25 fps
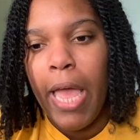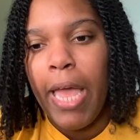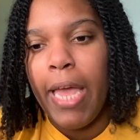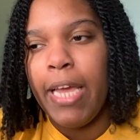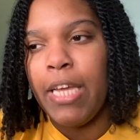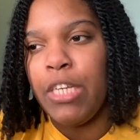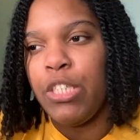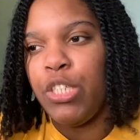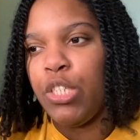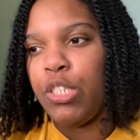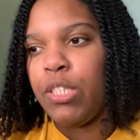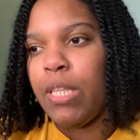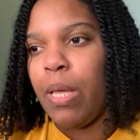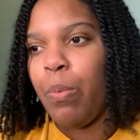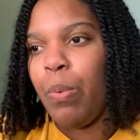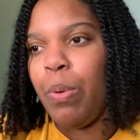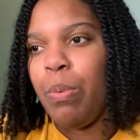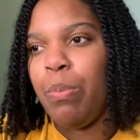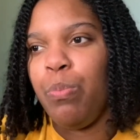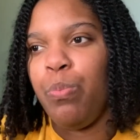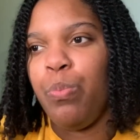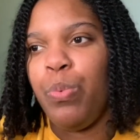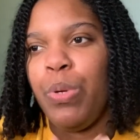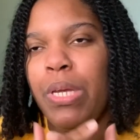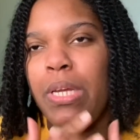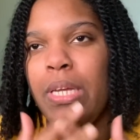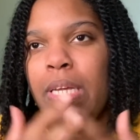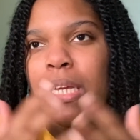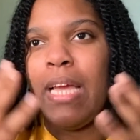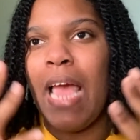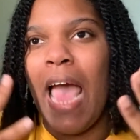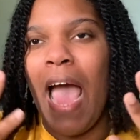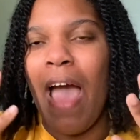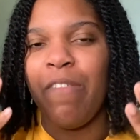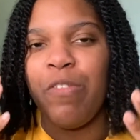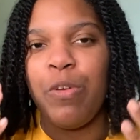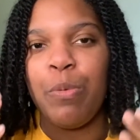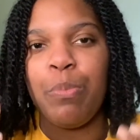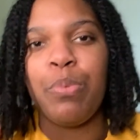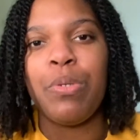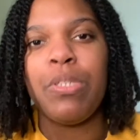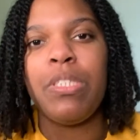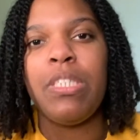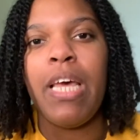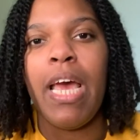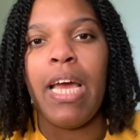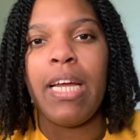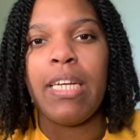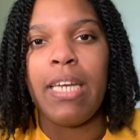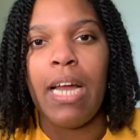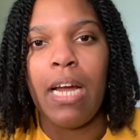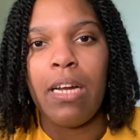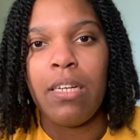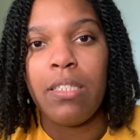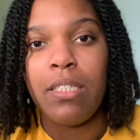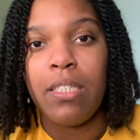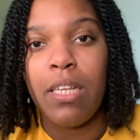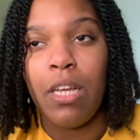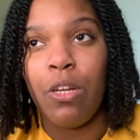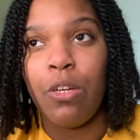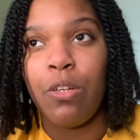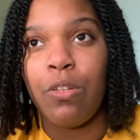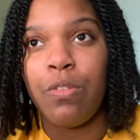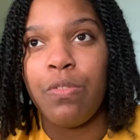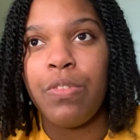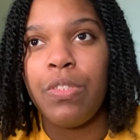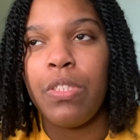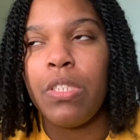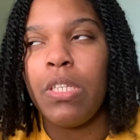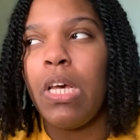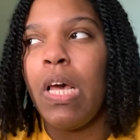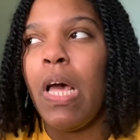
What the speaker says: It's just that we have to protect ourselves.